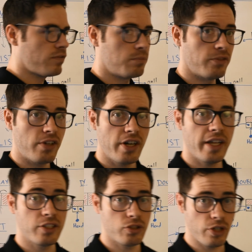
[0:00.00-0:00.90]
from a very
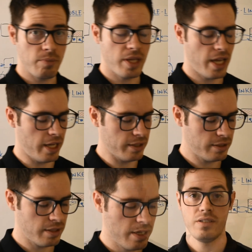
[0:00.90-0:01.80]
extreme case.